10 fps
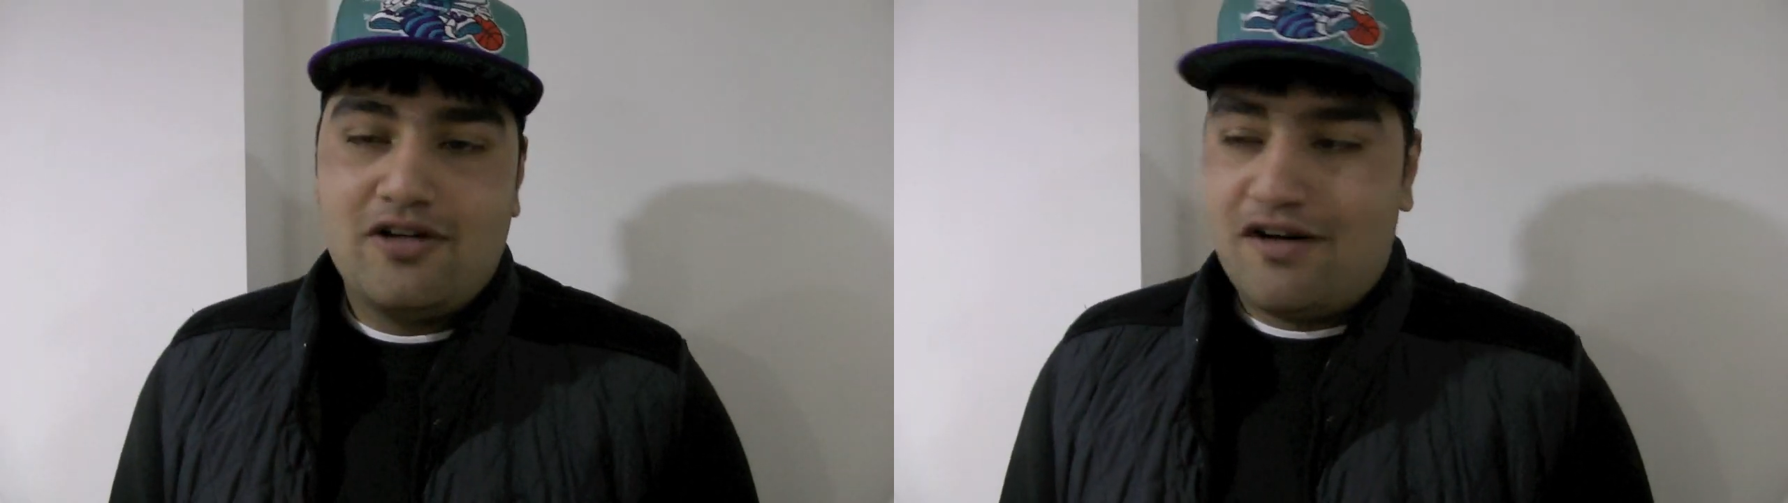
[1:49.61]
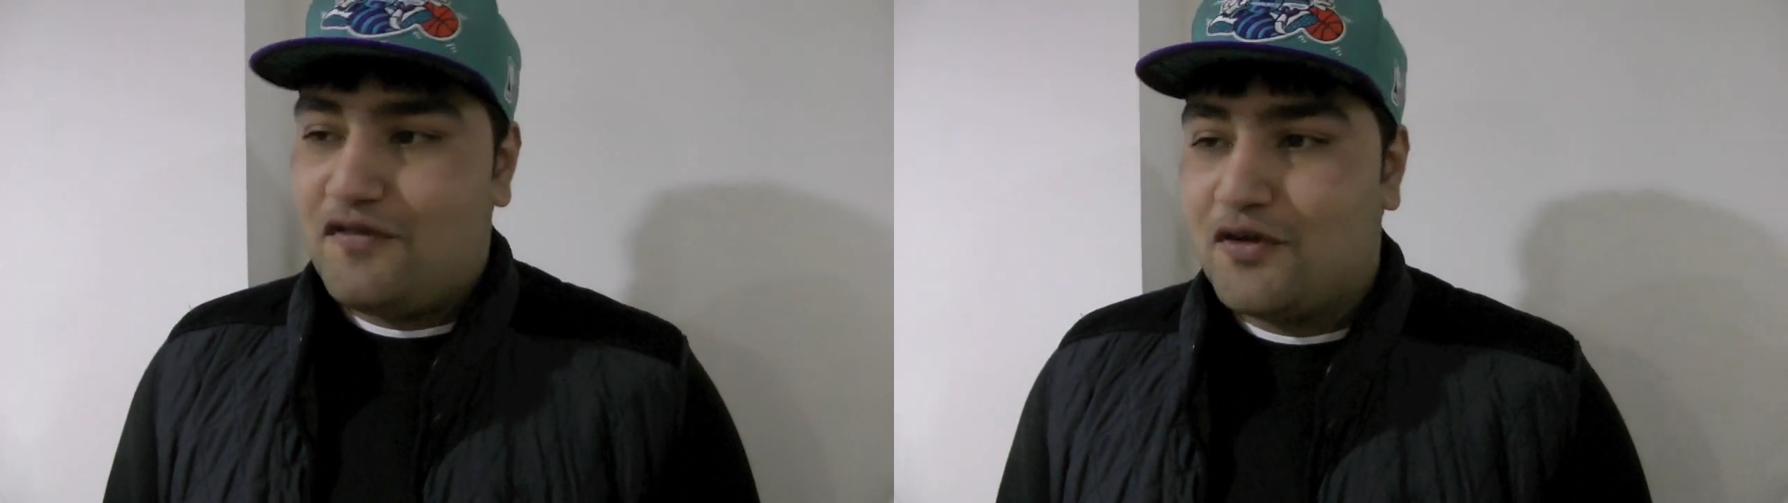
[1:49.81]

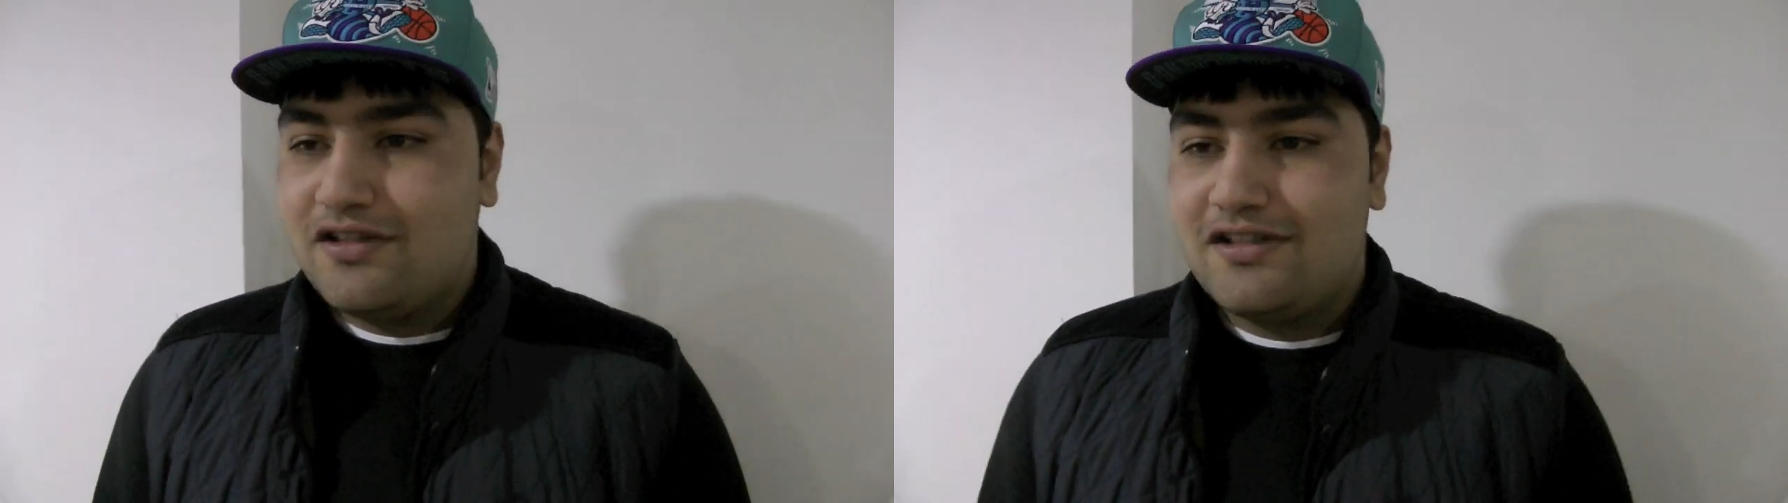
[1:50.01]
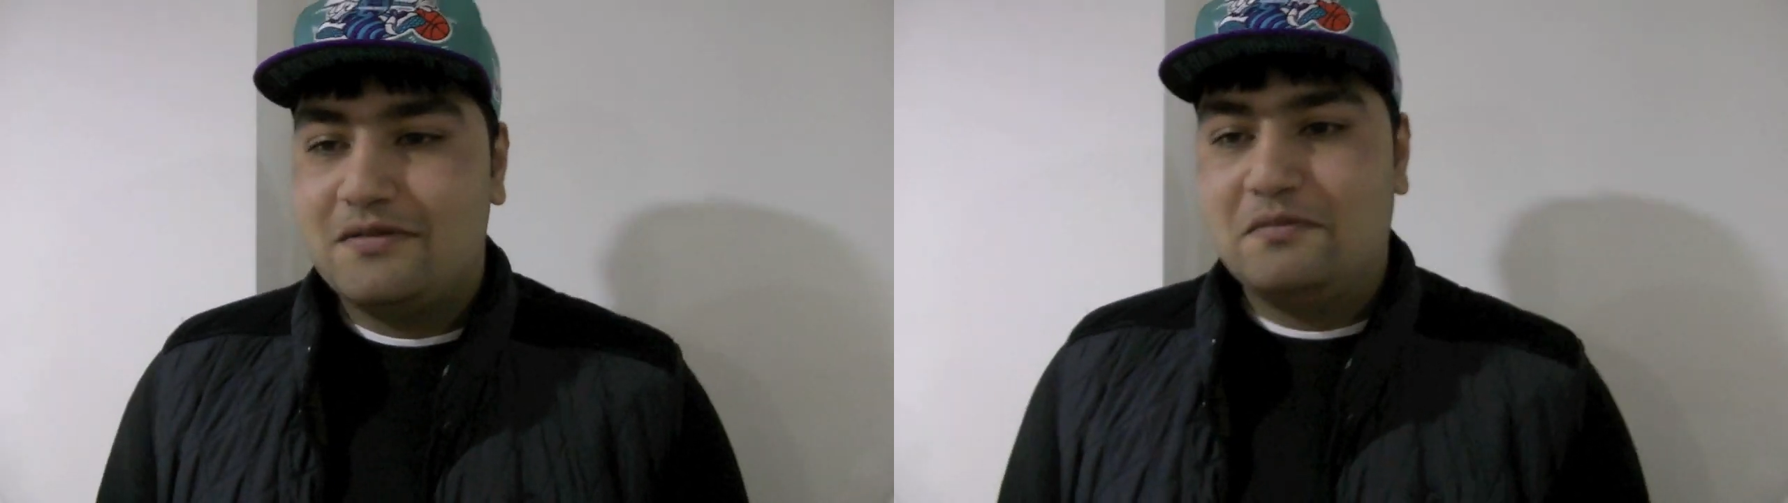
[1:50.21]
have fun,
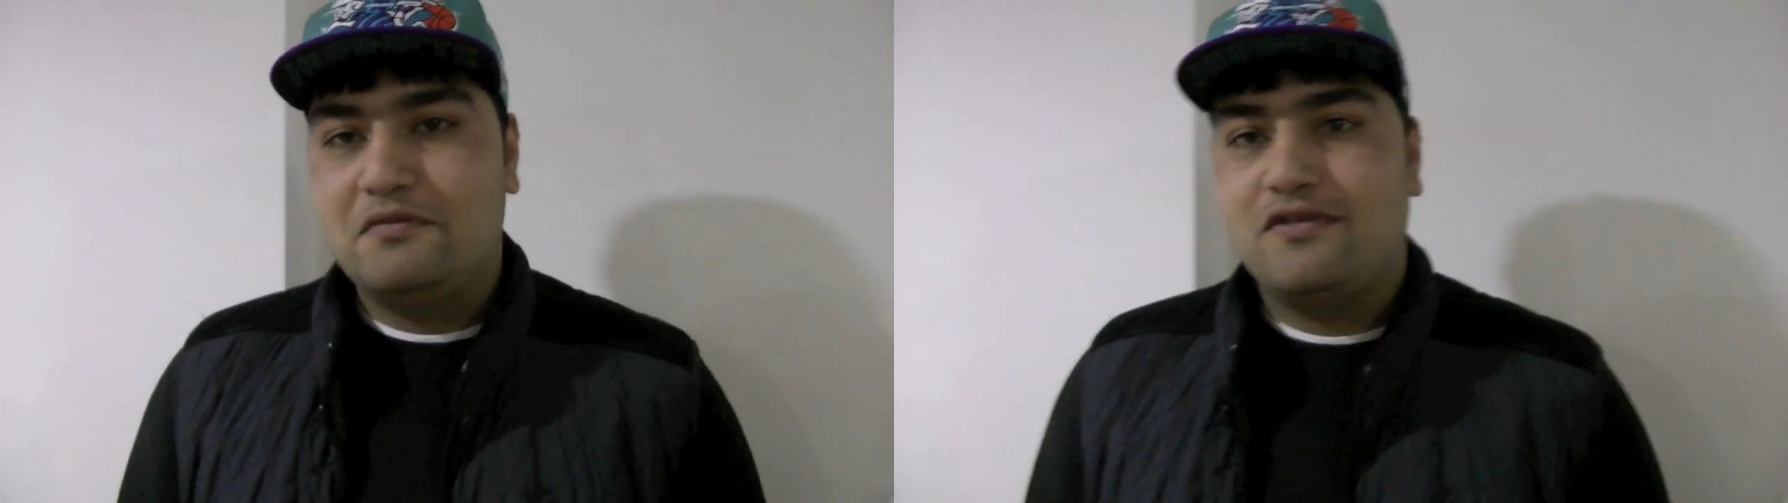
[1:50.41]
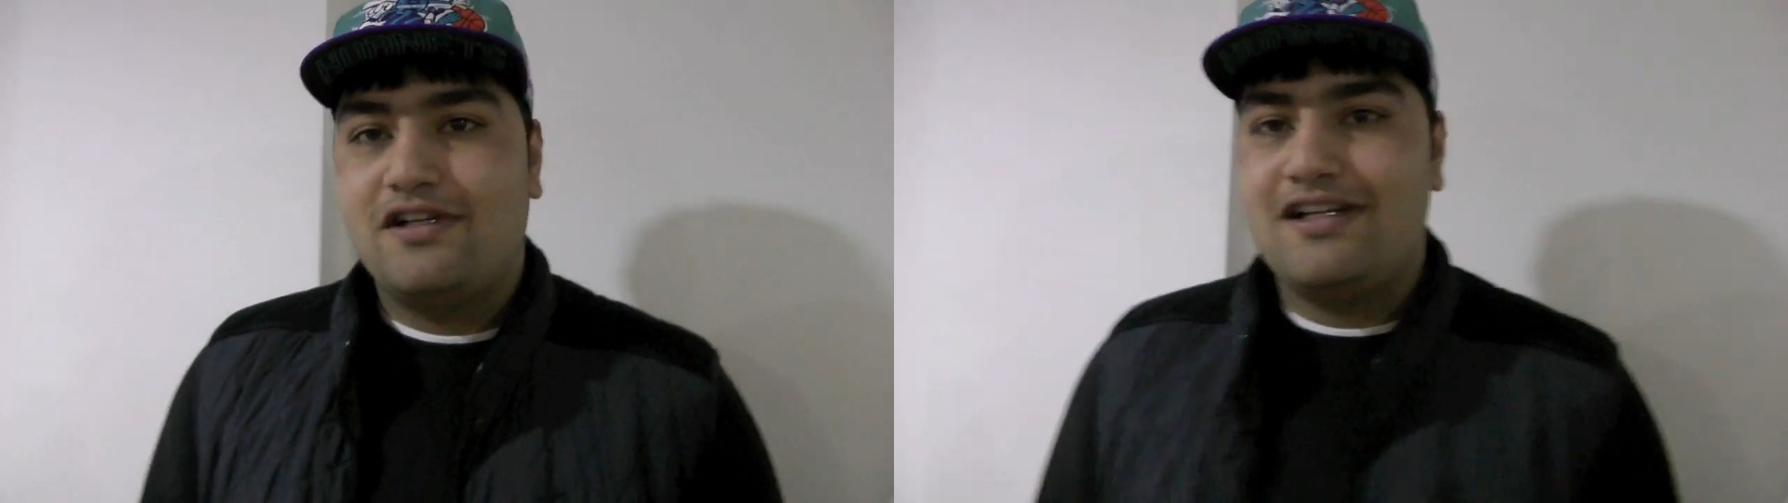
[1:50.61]

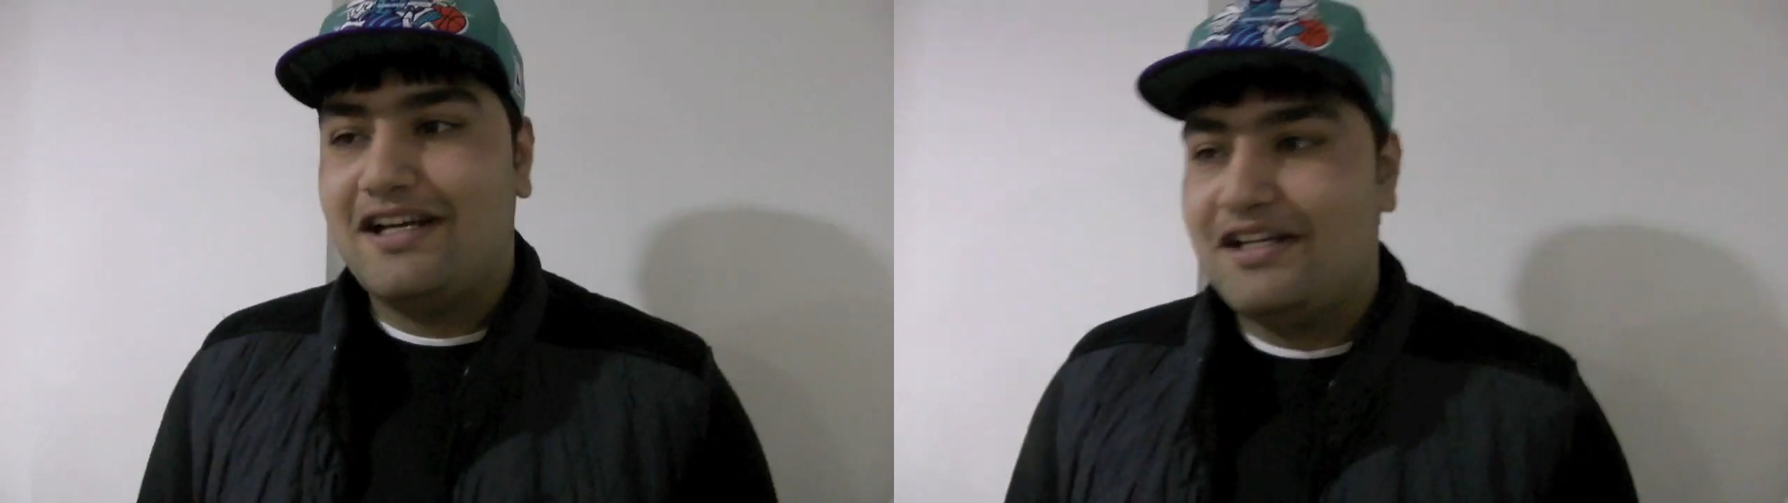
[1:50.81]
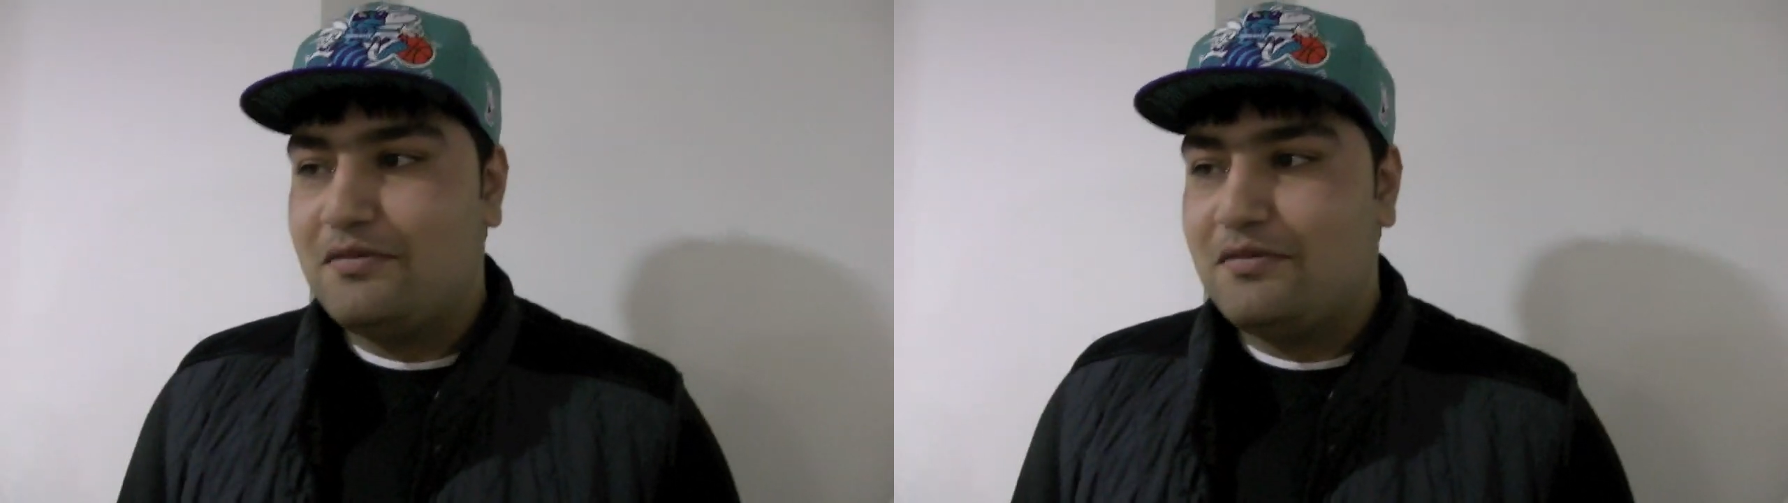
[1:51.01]
eat, eh?